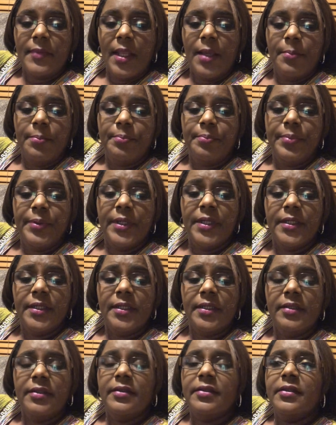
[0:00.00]

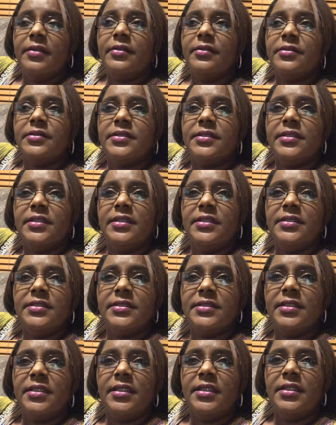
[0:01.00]
But there's things
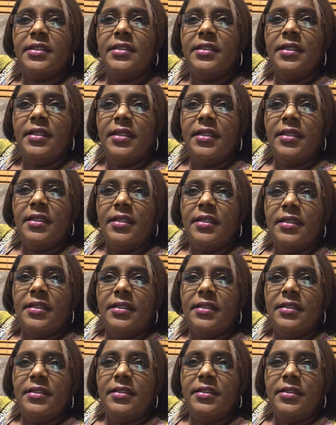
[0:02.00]
that
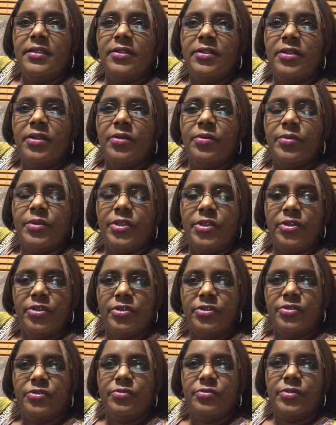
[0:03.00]
when
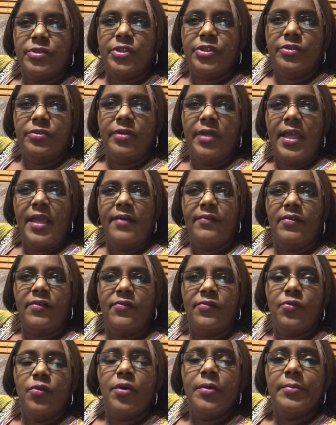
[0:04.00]
you have a
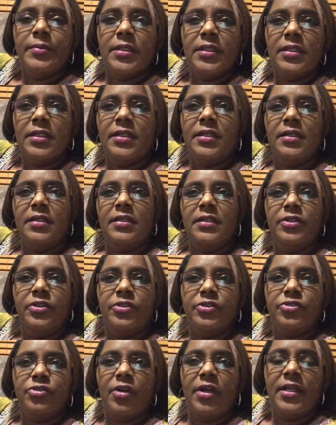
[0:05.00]
formula and
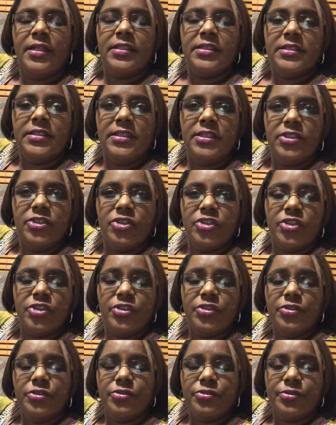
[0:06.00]
you're trying to teach
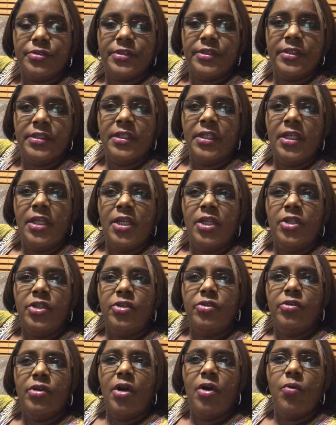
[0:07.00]
children,
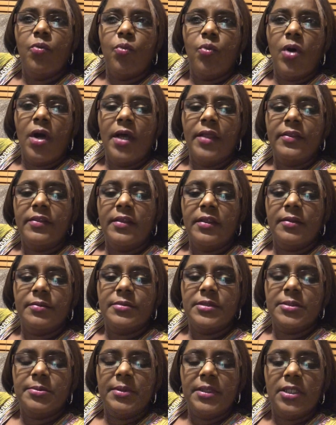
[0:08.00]
you don't want them
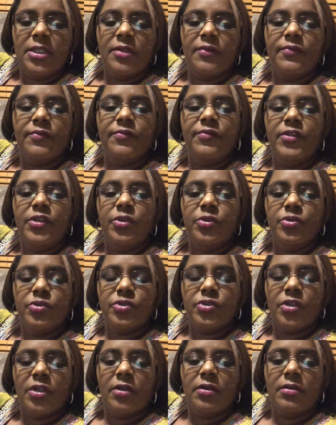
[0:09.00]
to be
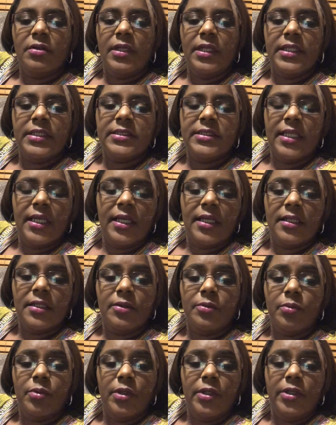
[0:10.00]
confused on
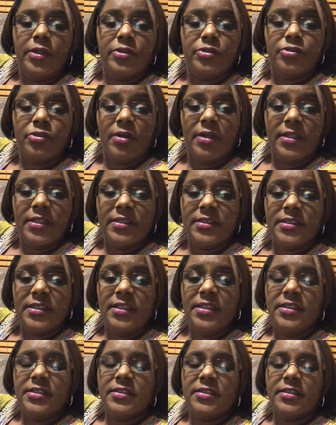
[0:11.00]
exactly what you're trying to
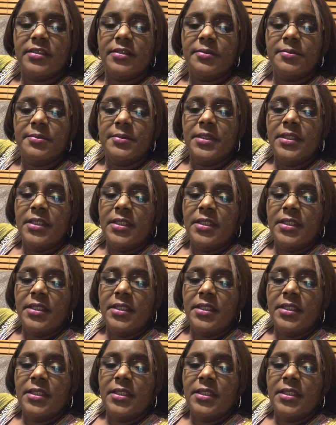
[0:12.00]
teach them.